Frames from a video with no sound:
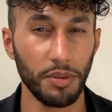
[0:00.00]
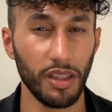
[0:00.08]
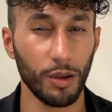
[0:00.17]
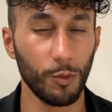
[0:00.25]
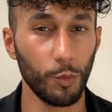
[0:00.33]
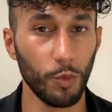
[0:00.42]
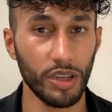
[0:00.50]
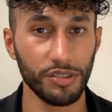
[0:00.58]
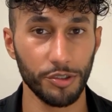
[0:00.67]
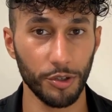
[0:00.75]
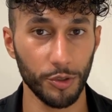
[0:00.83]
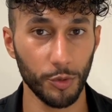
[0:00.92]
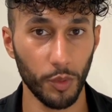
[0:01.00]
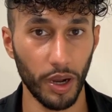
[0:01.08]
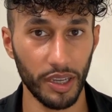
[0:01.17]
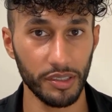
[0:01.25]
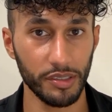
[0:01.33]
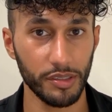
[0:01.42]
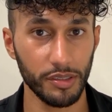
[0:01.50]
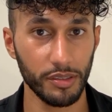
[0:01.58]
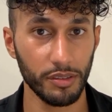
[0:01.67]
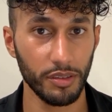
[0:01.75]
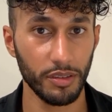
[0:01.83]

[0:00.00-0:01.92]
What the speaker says: like once or twice.